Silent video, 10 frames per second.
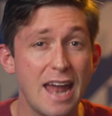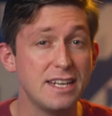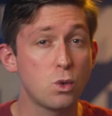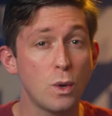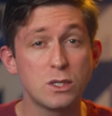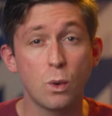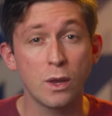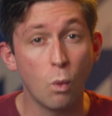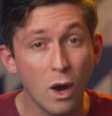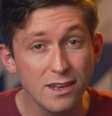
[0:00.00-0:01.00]
And in
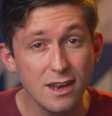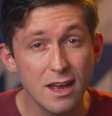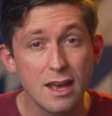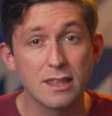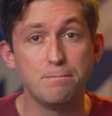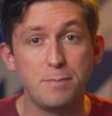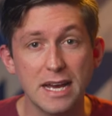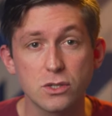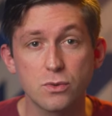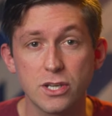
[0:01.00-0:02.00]
2021, the
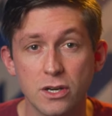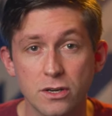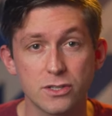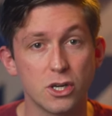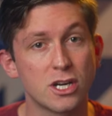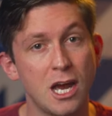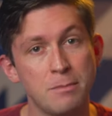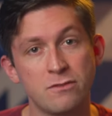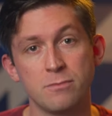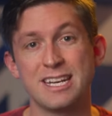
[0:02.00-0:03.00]
best returns are
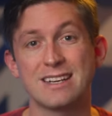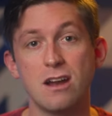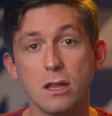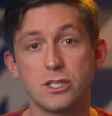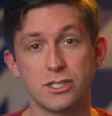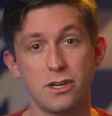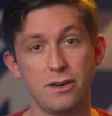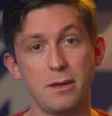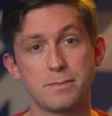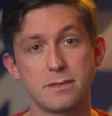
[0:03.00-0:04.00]
coming from technology
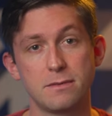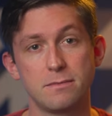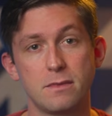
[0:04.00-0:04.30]
startups.